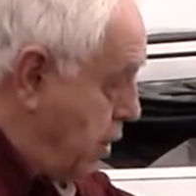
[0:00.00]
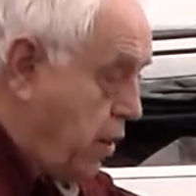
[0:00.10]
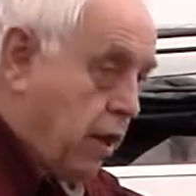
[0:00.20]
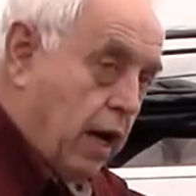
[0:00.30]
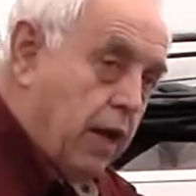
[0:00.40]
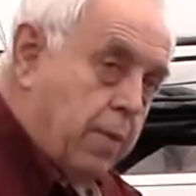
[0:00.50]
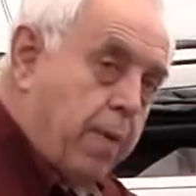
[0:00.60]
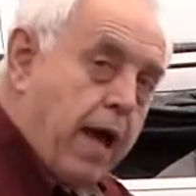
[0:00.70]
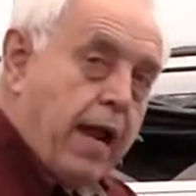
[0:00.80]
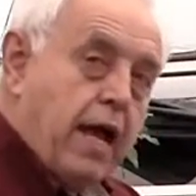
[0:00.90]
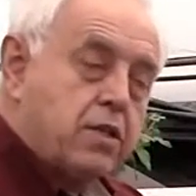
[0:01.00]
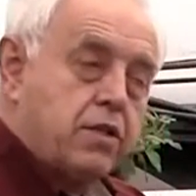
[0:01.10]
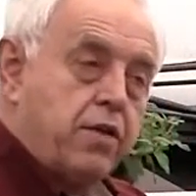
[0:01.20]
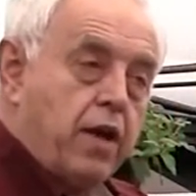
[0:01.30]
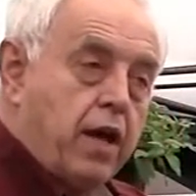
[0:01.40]
the plant has
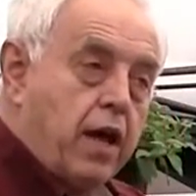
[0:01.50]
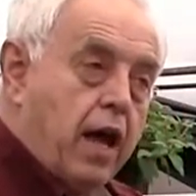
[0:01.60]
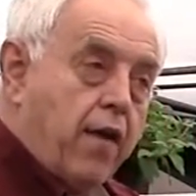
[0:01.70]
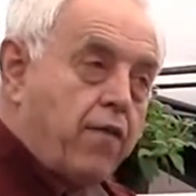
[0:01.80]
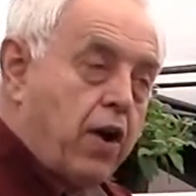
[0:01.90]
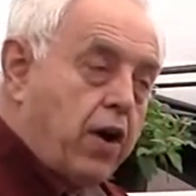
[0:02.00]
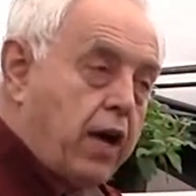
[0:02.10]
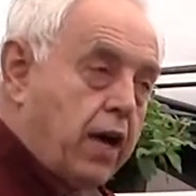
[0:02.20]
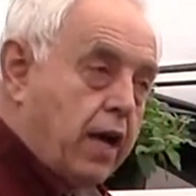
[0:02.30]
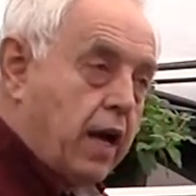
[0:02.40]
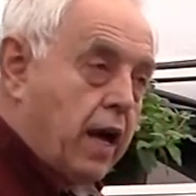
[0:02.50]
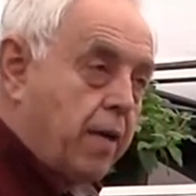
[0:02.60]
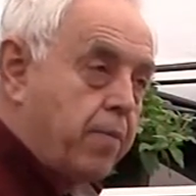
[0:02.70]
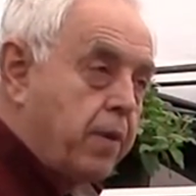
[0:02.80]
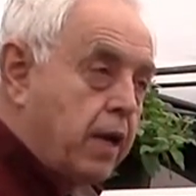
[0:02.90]
a very
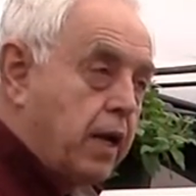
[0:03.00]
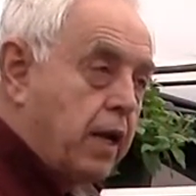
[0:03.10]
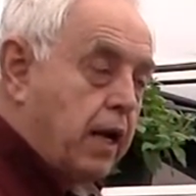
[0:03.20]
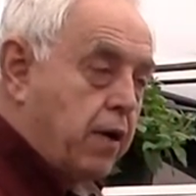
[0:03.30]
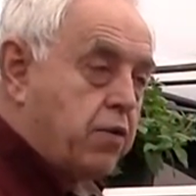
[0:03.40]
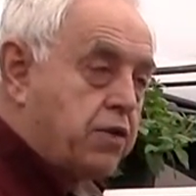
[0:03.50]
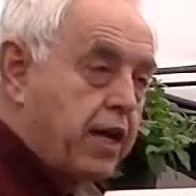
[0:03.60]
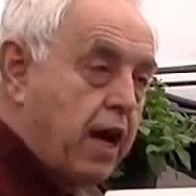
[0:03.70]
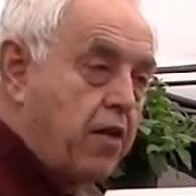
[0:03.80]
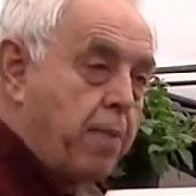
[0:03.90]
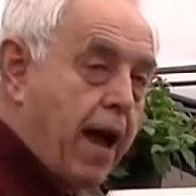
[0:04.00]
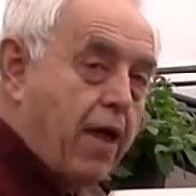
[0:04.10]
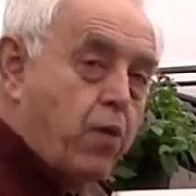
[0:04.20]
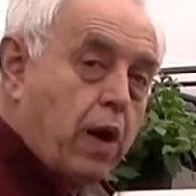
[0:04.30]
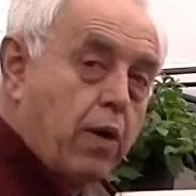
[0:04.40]
interesting other
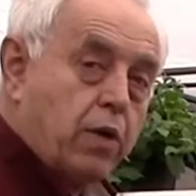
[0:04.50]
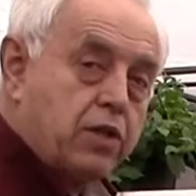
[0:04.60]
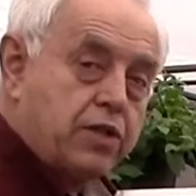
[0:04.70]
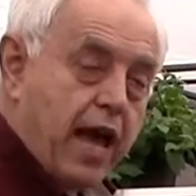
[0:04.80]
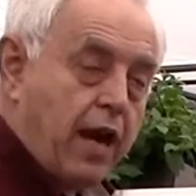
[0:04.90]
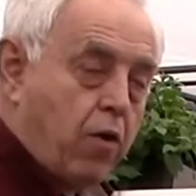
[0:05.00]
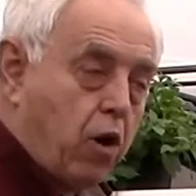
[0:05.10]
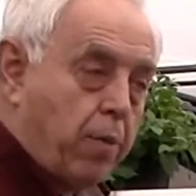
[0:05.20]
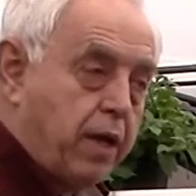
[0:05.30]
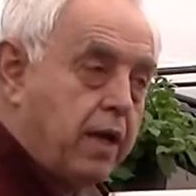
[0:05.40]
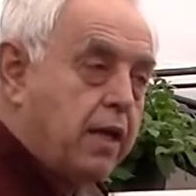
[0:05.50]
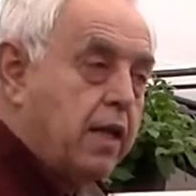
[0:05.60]
pathway, which is anaerobic.